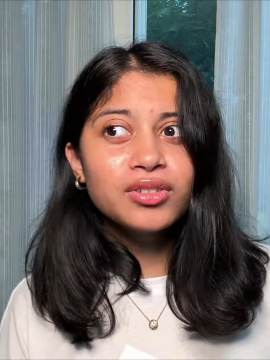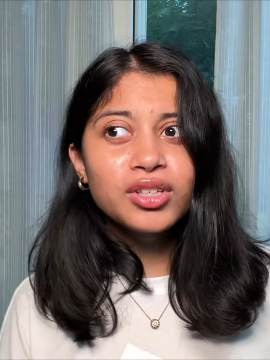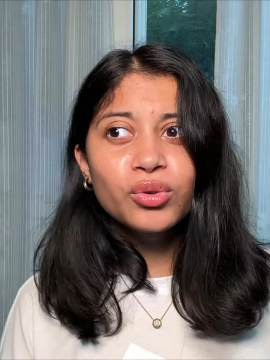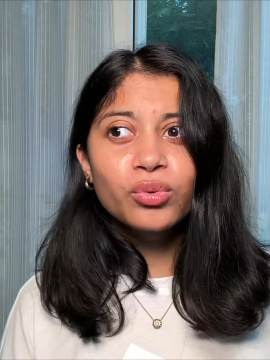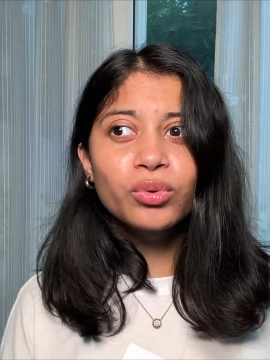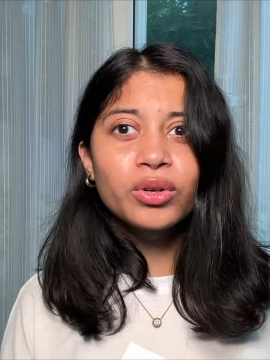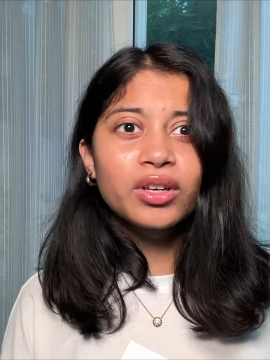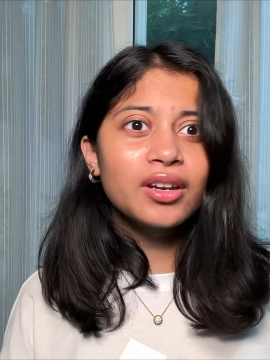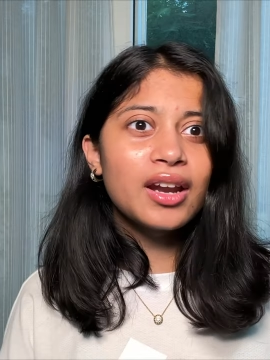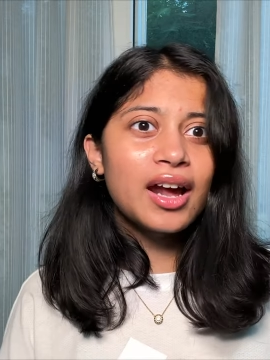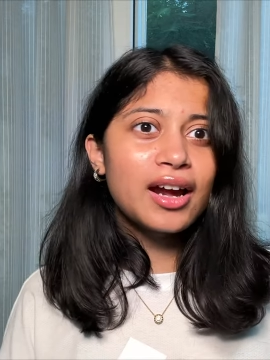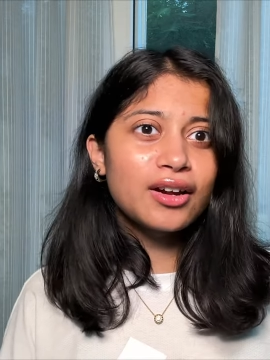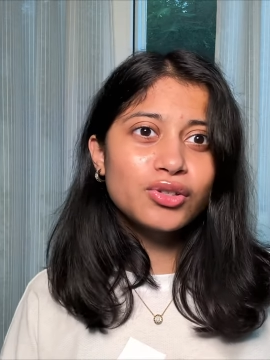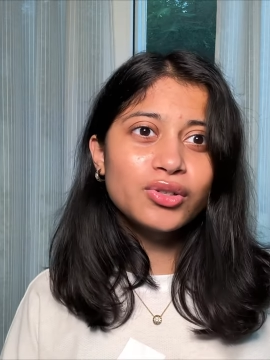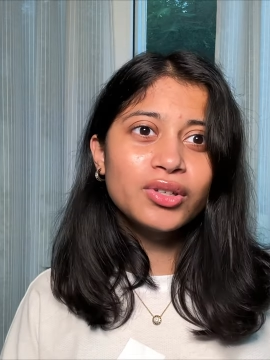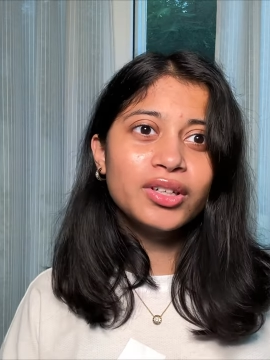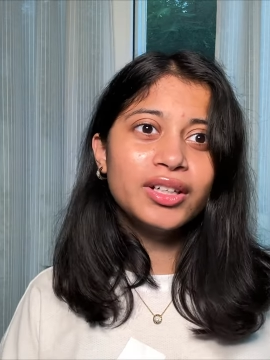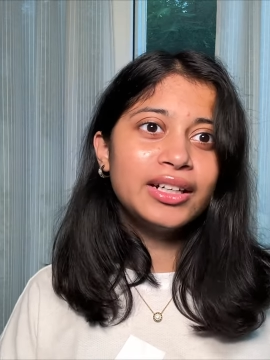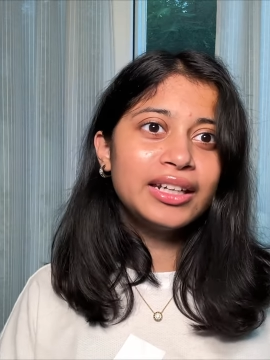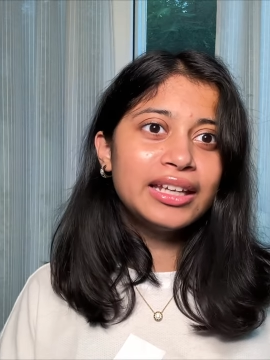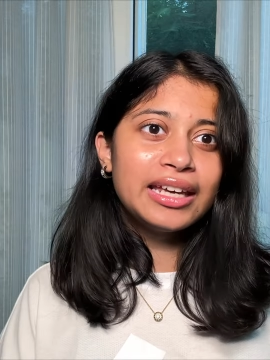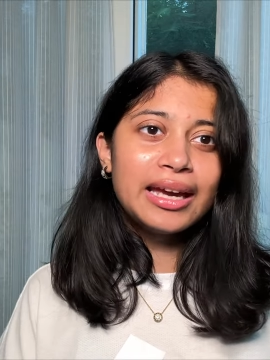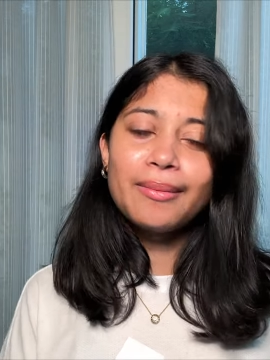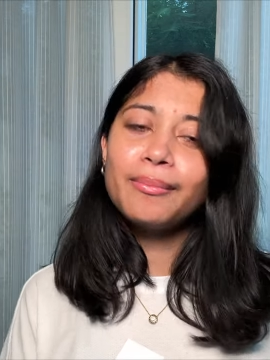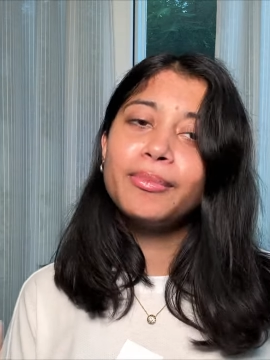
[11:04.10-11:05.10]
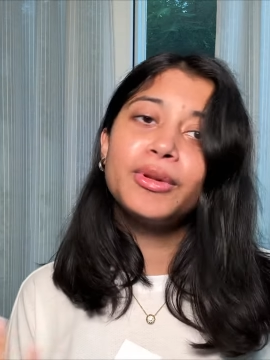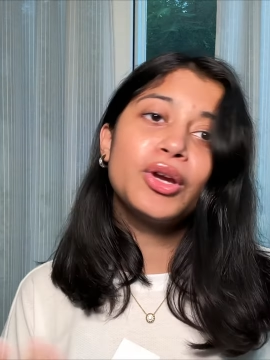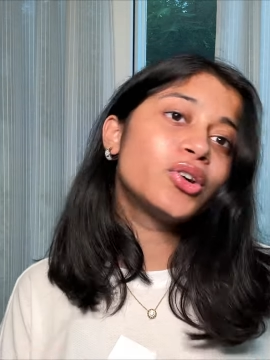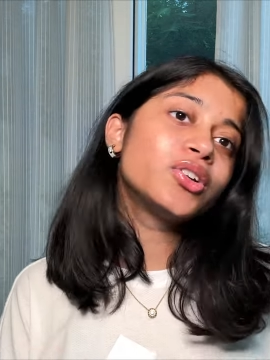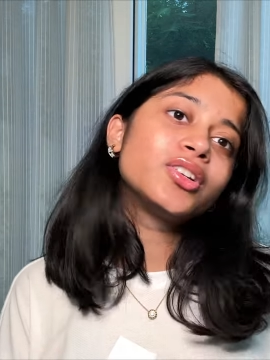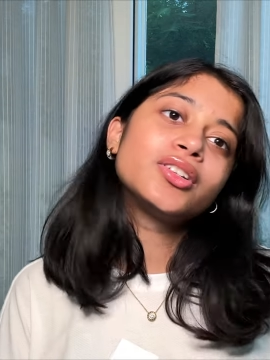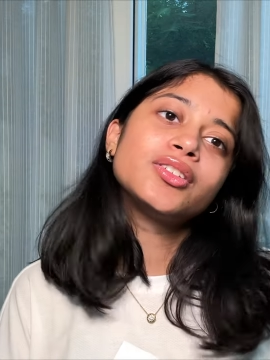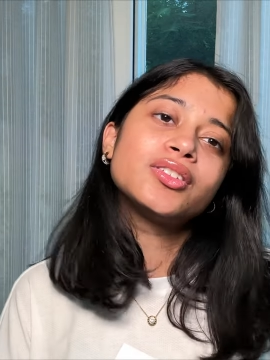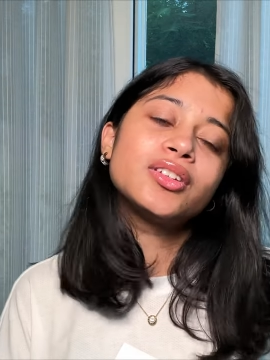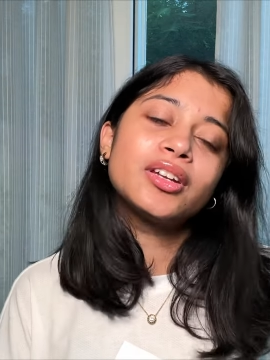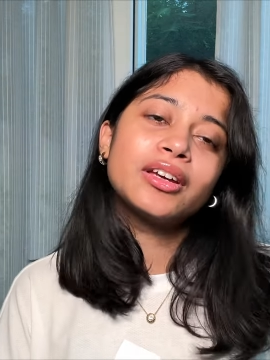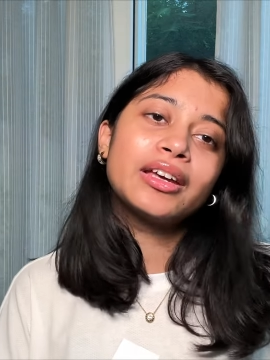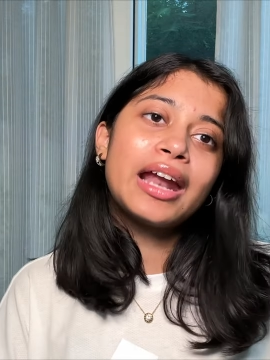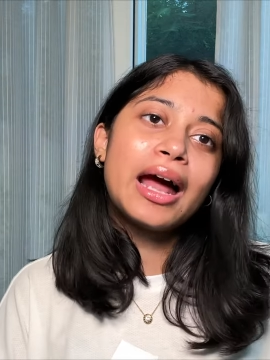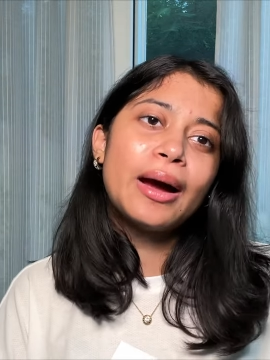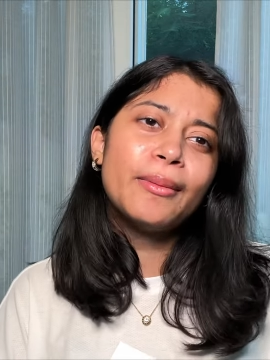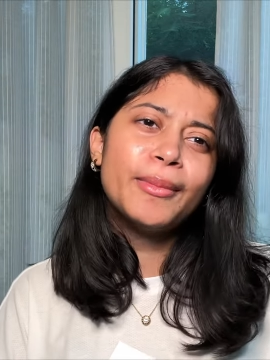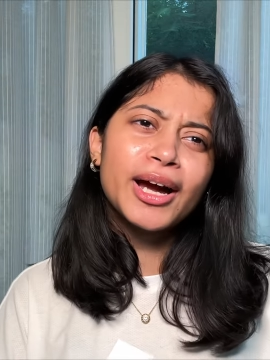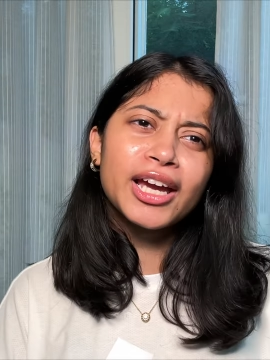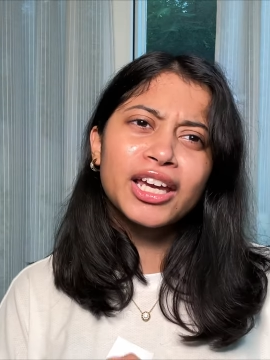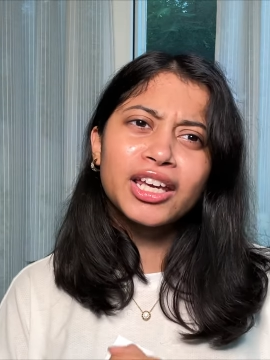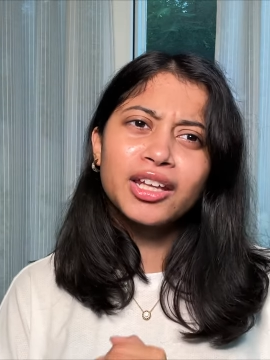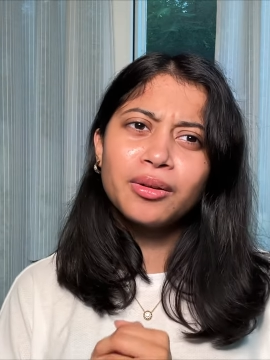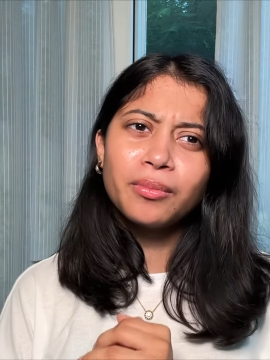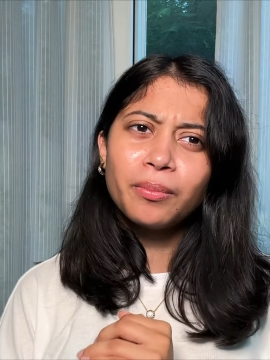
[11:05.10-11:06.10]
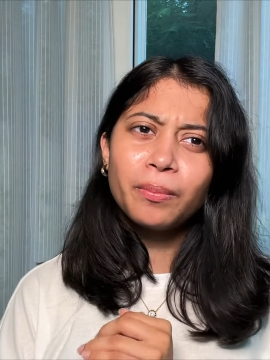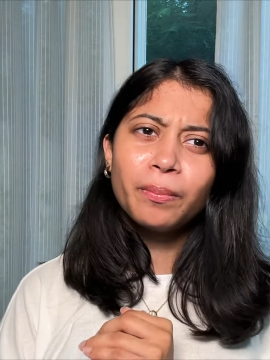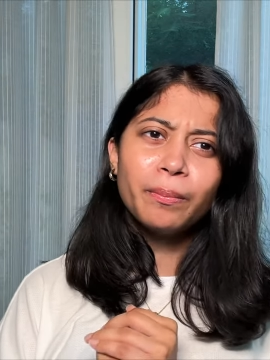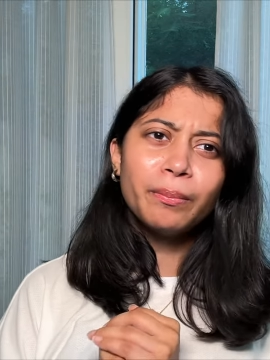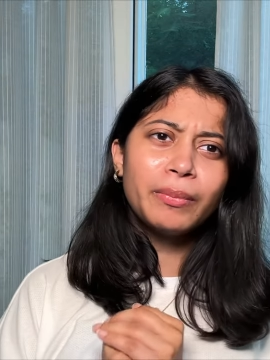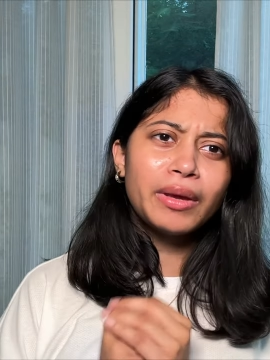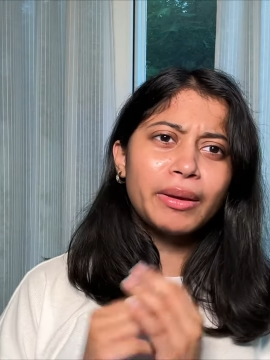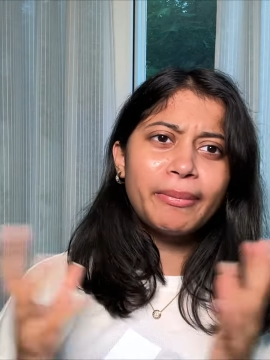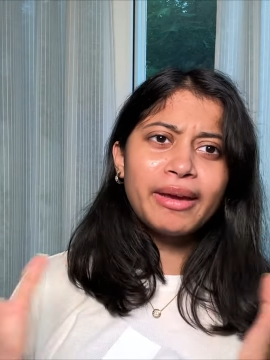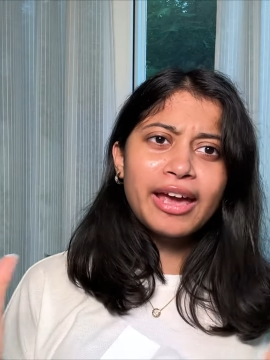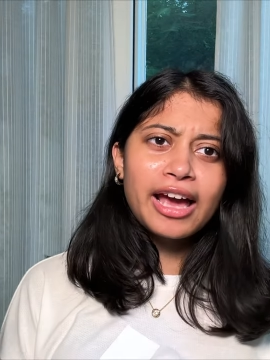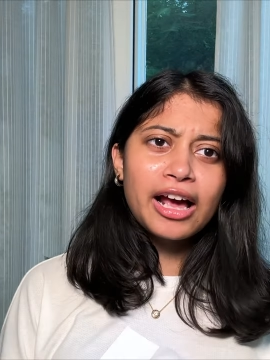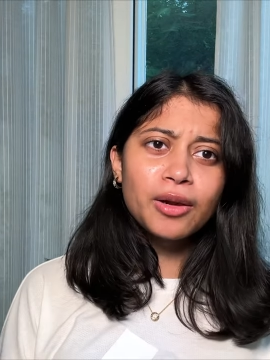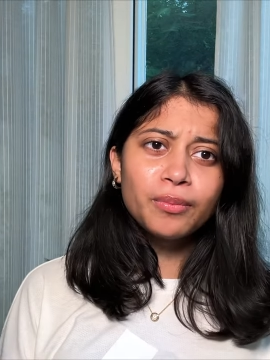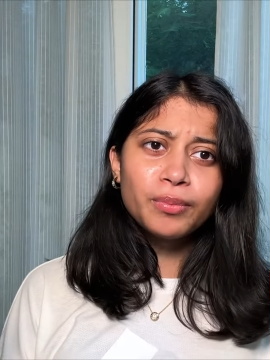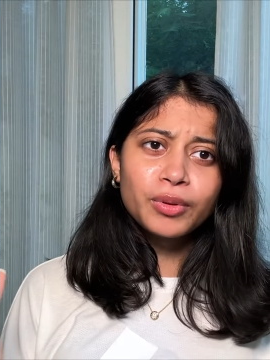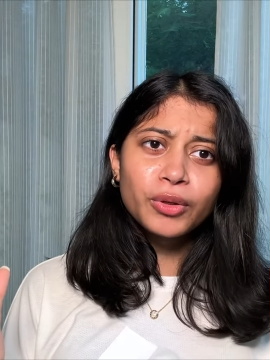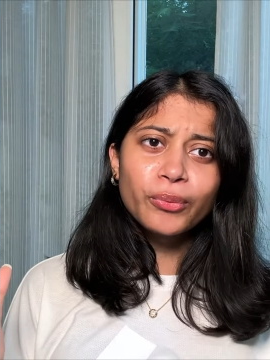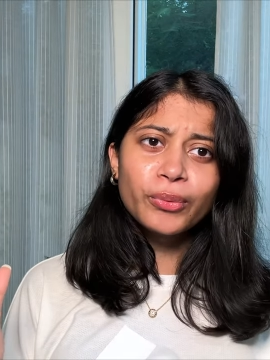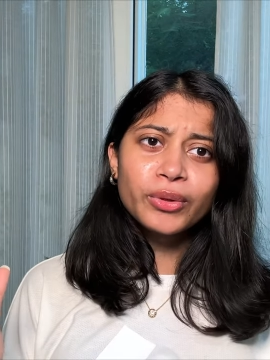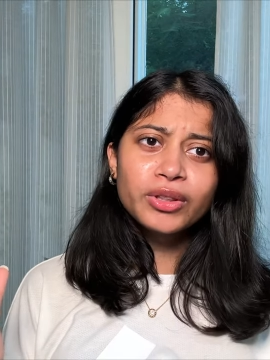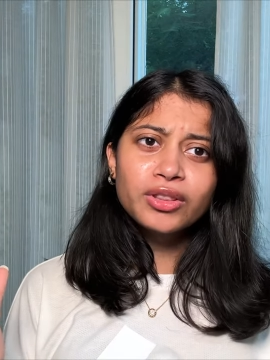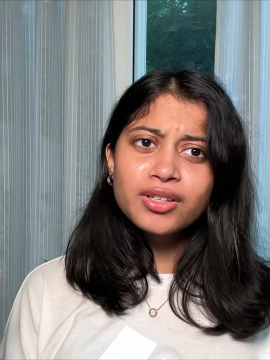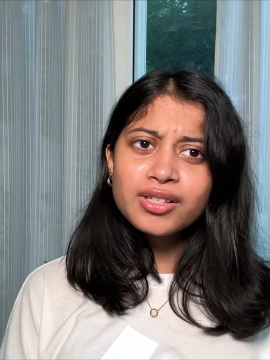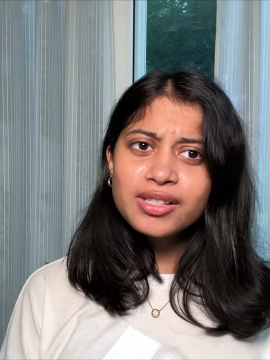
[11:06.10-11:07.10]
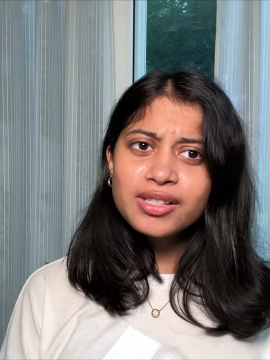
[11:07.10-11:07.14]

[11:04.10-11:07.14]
you can actually DM me on Instagram. I can maybe help you with the